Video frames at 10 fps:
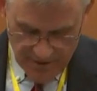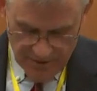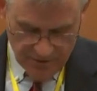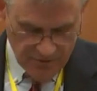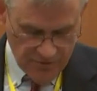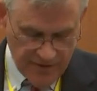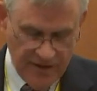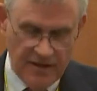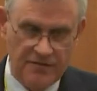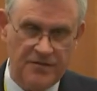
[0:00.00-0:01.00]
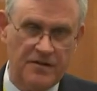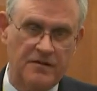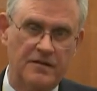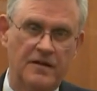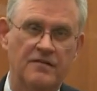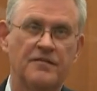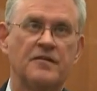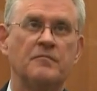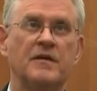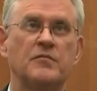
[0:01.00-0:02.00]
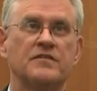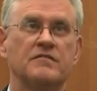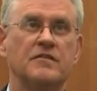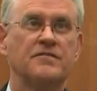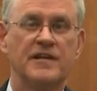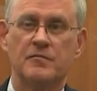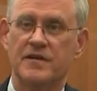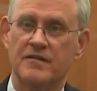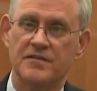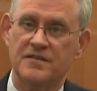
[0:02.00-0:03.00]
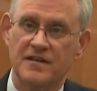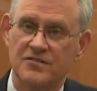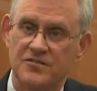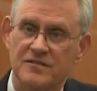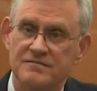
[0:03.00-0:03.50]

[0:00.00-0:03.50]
Do any of the other members of your family have a taser?